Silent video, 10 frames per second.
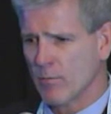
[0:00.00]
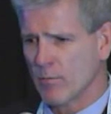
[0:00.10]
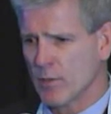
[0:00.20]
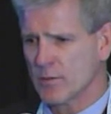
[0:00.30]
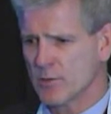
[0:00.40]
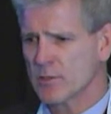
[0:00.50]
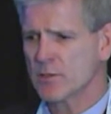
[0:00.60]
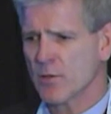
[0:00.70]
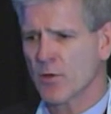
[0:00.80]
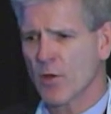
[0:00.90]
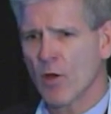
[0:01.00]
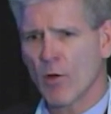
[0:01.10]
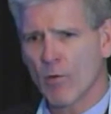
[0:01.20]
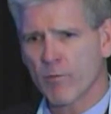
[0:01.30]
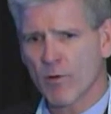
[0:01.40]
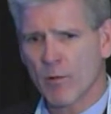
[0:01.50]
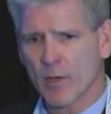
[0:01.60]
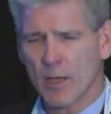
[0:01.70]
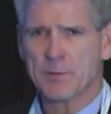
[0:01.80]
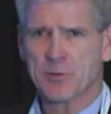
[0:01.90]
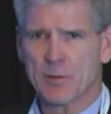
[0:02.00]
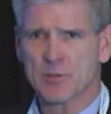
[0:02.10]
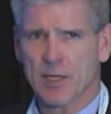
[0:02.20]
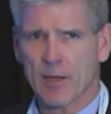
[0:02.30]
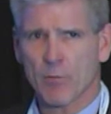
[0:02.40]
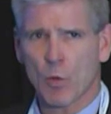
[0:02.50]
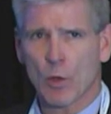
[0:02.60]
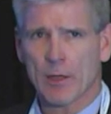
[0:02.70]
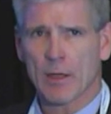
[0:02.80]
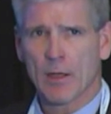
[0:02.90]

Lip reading: but just so you know, from an upstream standpoint,